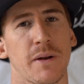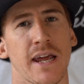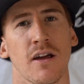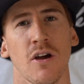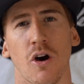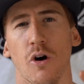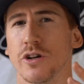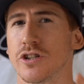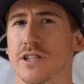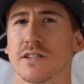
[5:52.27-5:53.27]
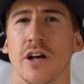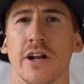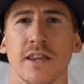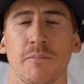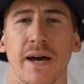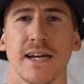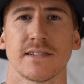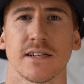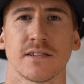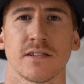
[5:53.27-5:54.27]
knee or you're just learning the
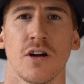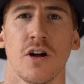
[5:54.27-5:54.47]
basics,